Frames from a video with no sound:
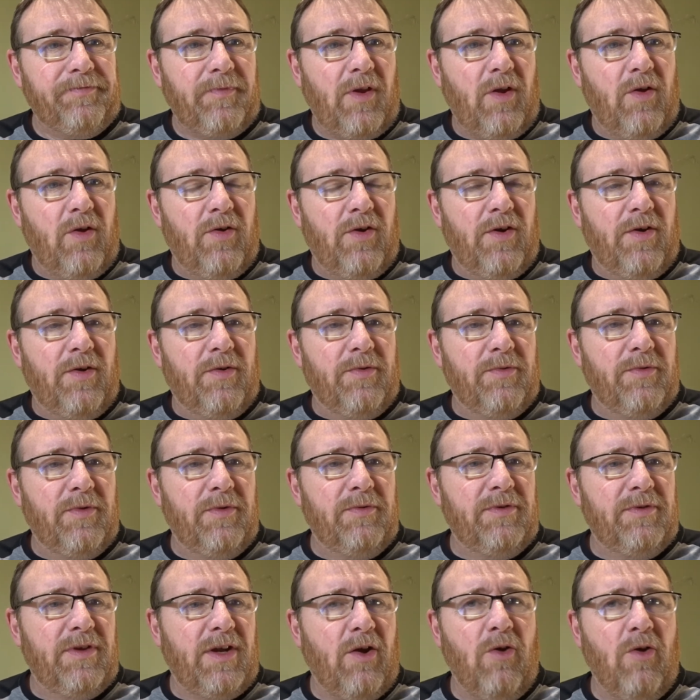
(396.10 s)
or what
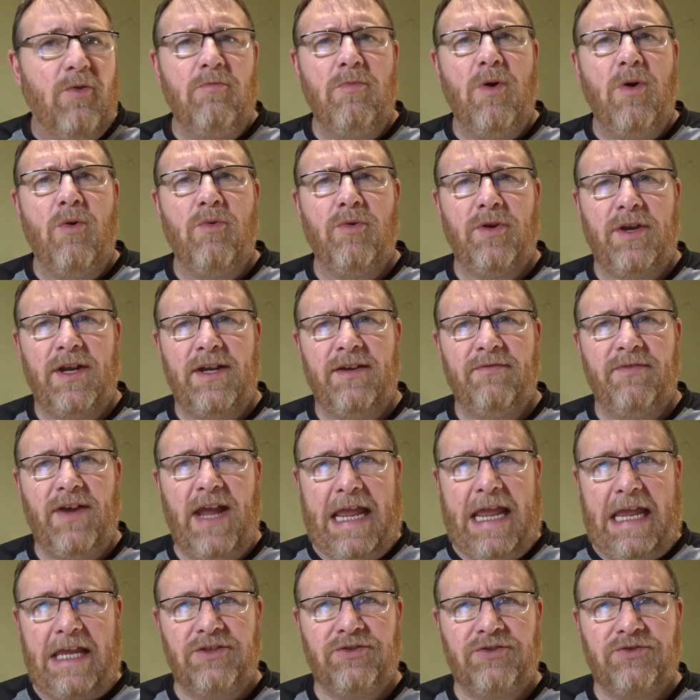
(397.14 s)
we call malt kind of
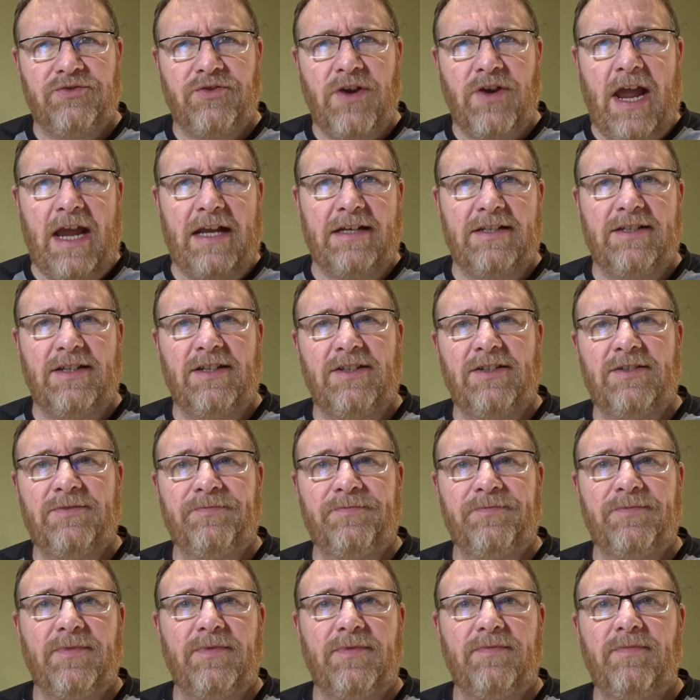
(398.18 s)
extract,
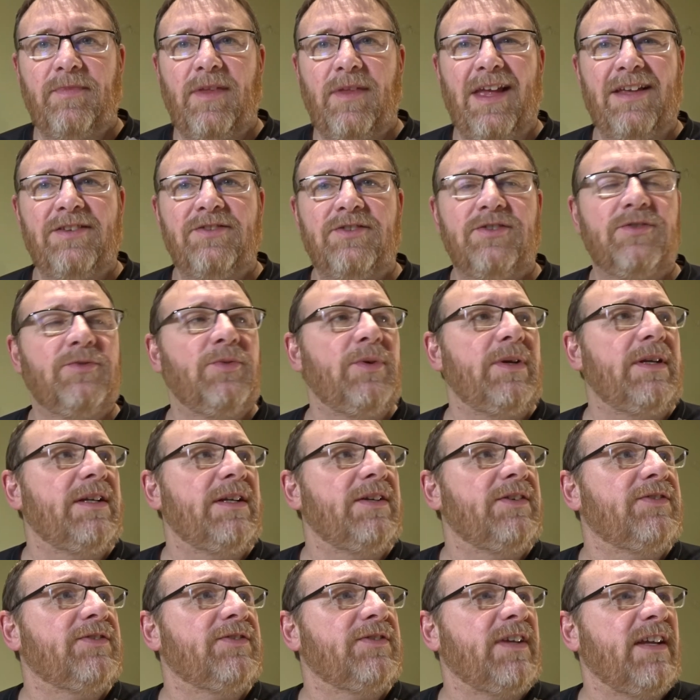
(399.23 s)
and
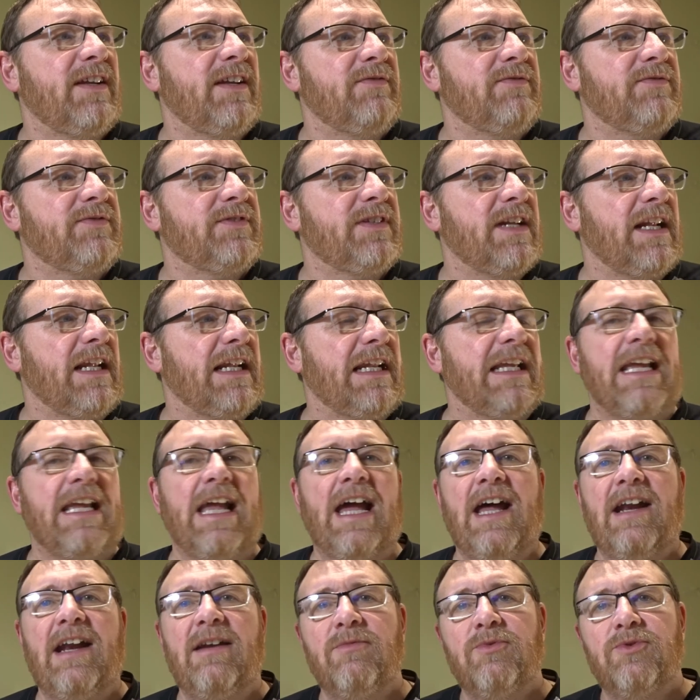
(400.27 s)
sweetness, kind of slightly
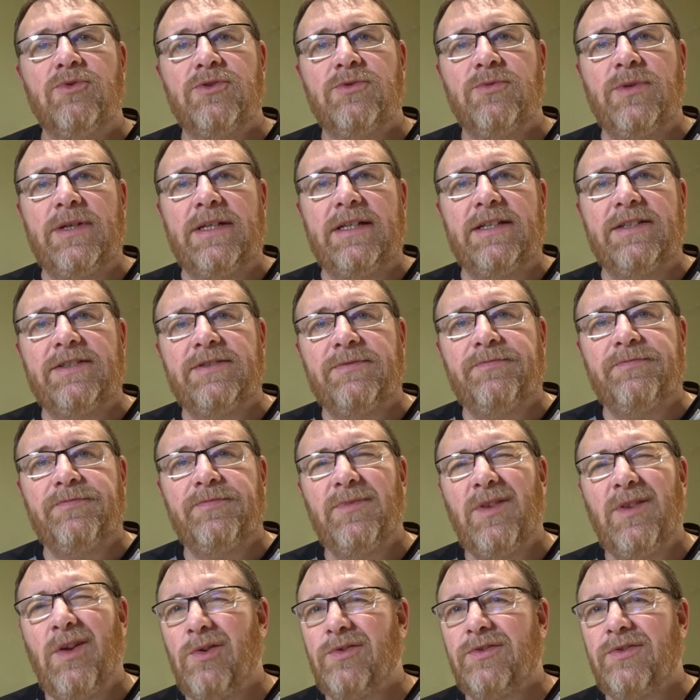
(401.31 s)
caramel sweetness.
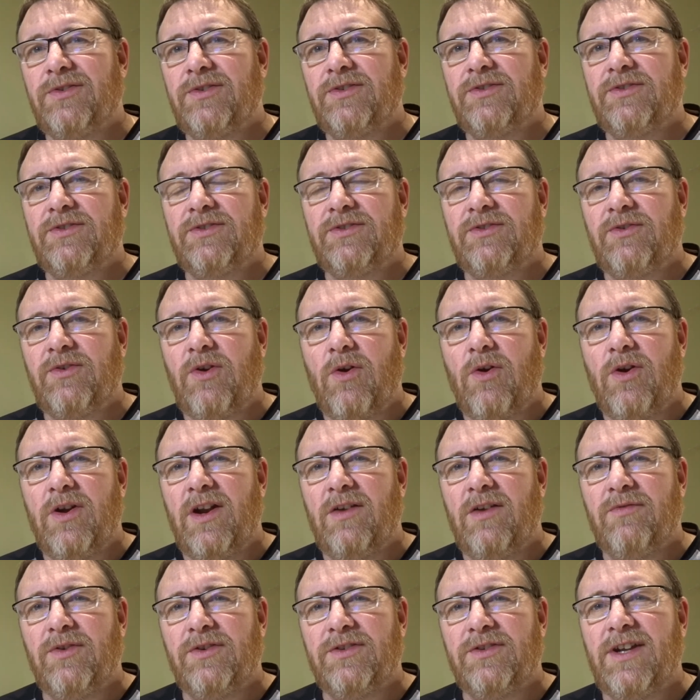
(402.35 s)
Not strong
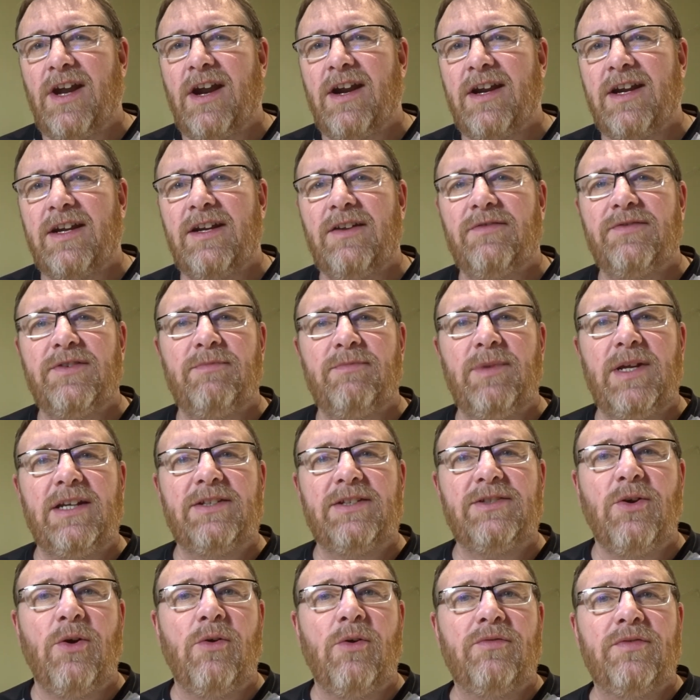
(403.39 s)
enough or dark enough to be a
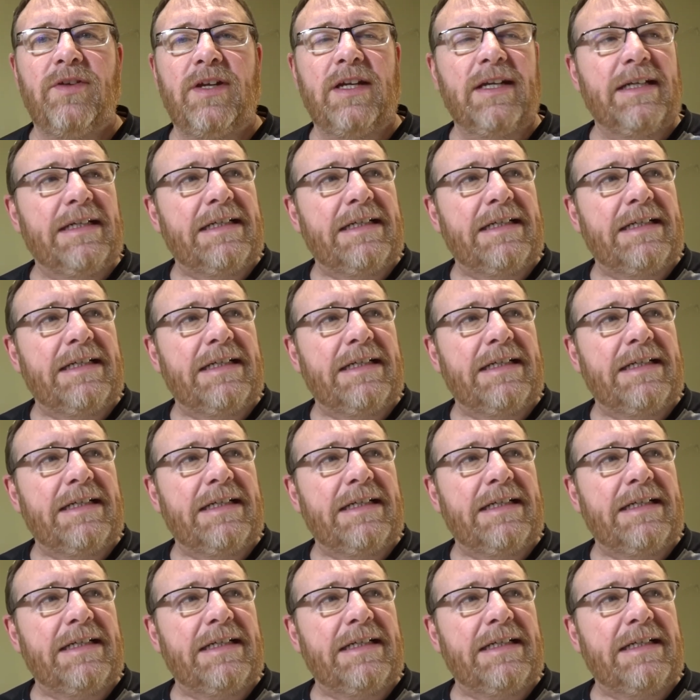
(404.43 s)
toffee,